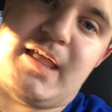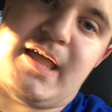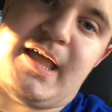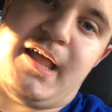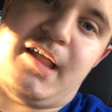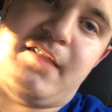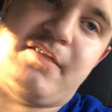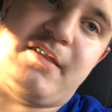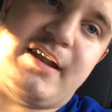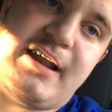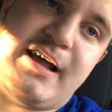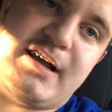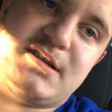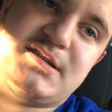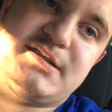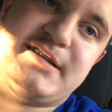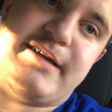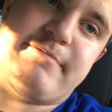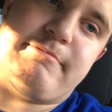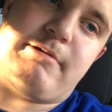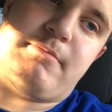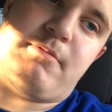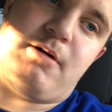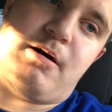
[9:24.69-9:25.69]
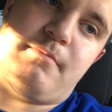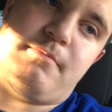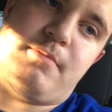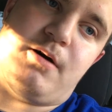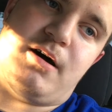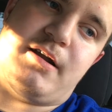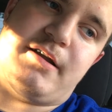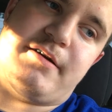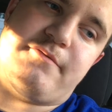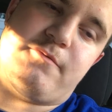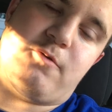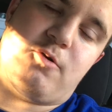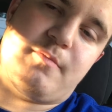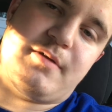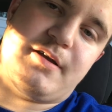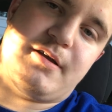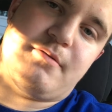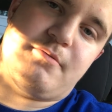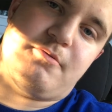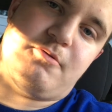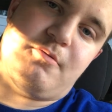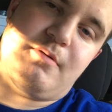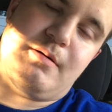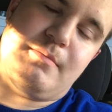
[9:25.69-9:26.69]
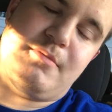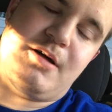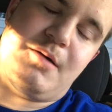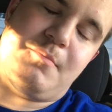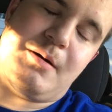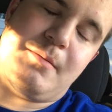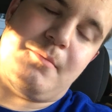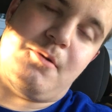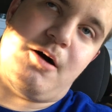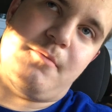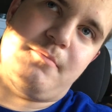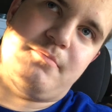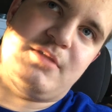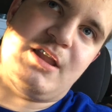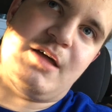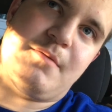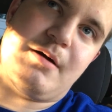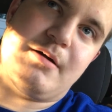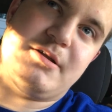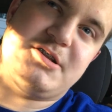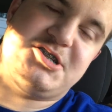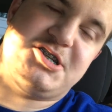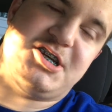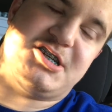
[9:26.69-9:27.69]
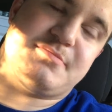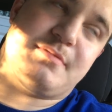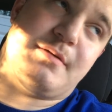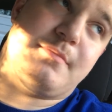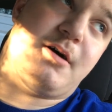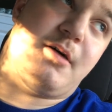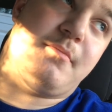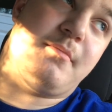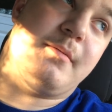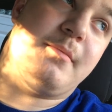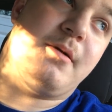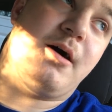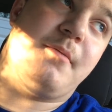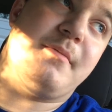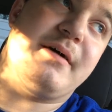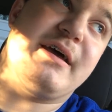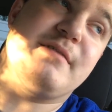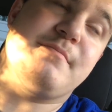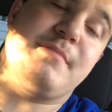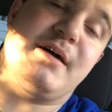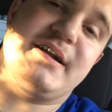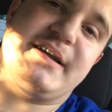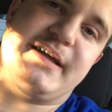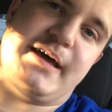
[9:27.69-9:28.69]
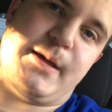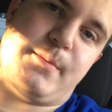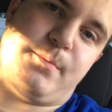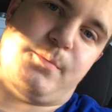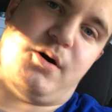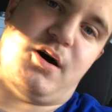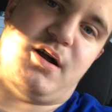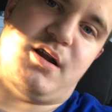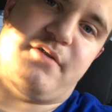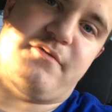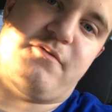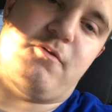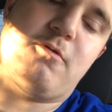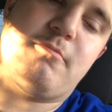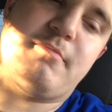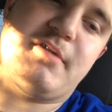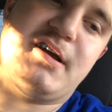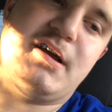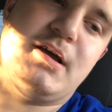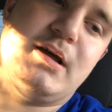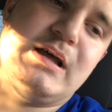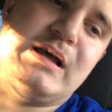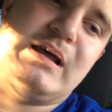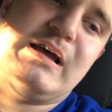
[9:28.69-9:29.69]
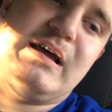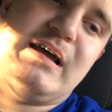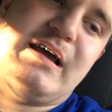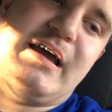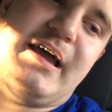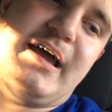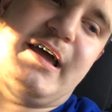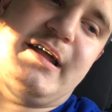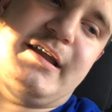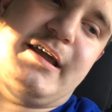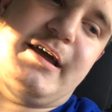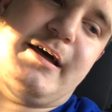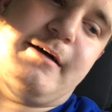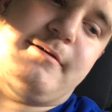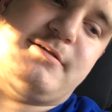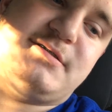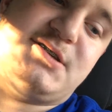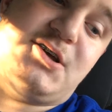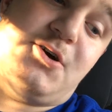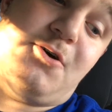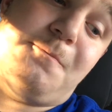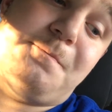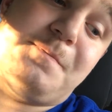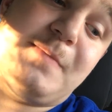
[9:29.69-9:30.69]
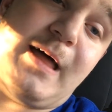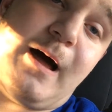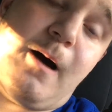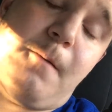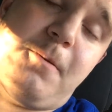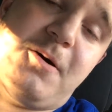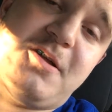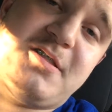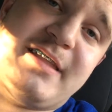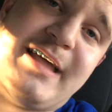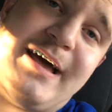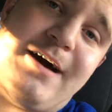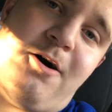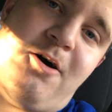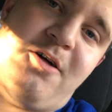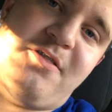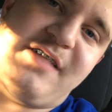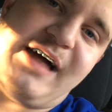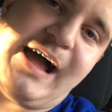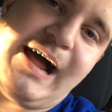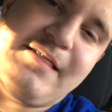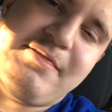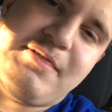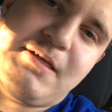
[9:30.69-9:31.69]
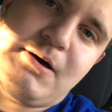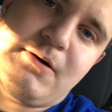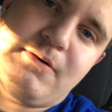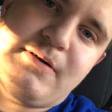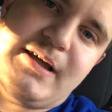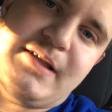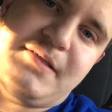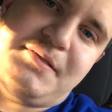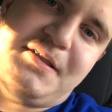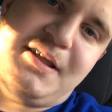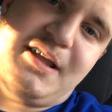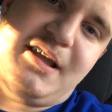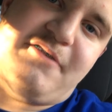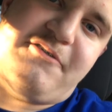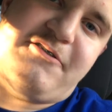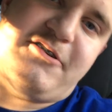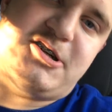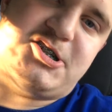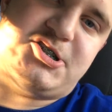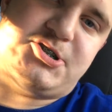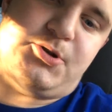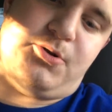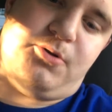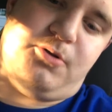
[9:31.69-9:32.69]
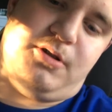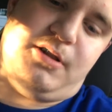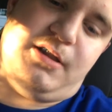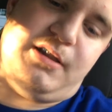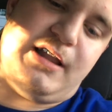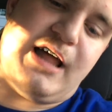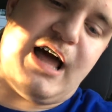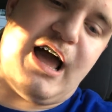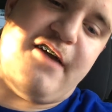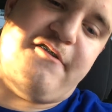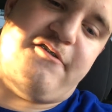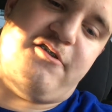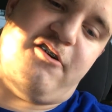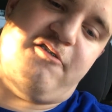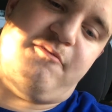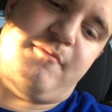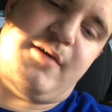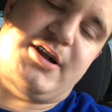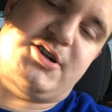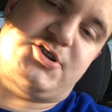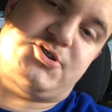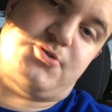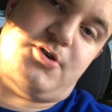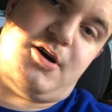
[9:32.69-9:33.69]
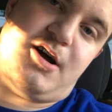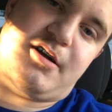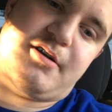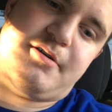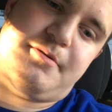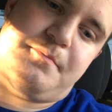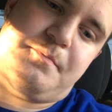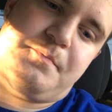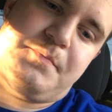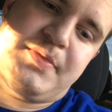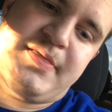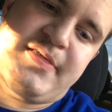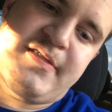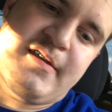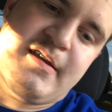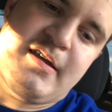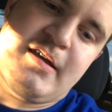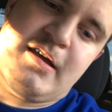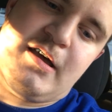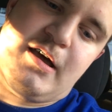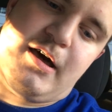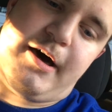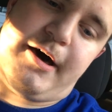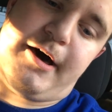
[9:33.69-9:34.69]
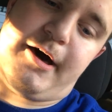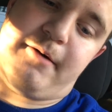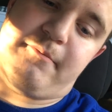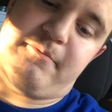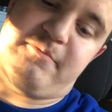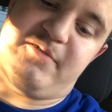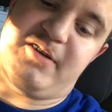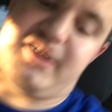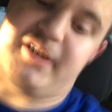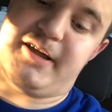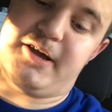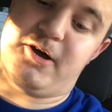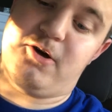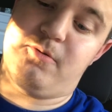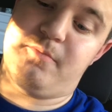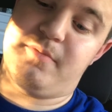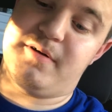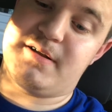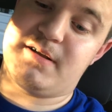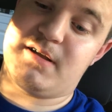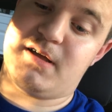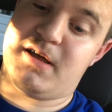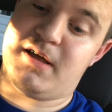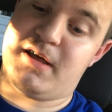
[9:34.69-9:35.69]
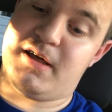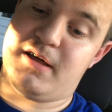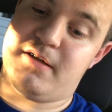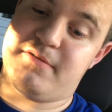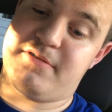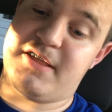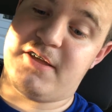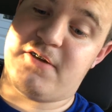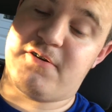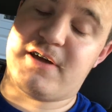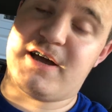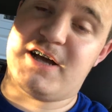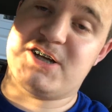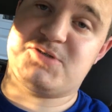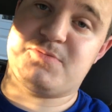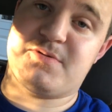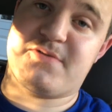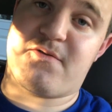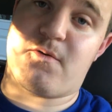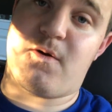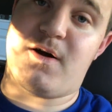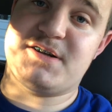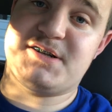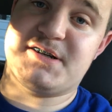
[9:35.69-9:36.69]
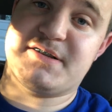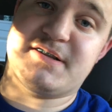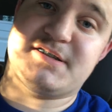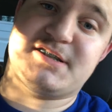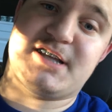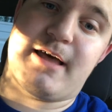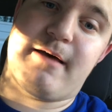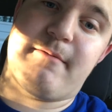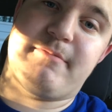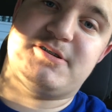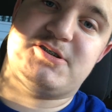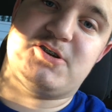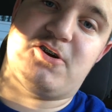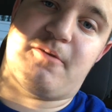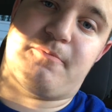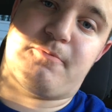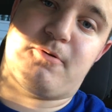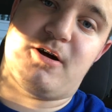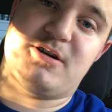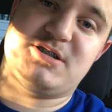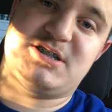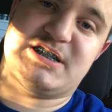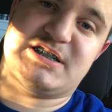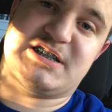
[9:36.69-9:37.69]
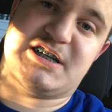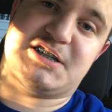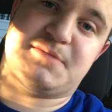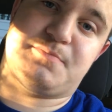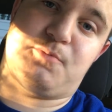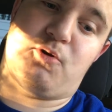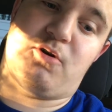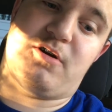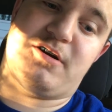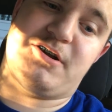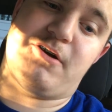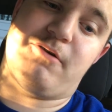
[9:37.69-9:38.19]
And the next day, my mom bought it for me. Well, not my mom, just my mom. My mom and my dad bought it for me. And yeah, so I'll put all that though in the official life of my truck video. But thank you guys so much for watching this episode of Project Explorer.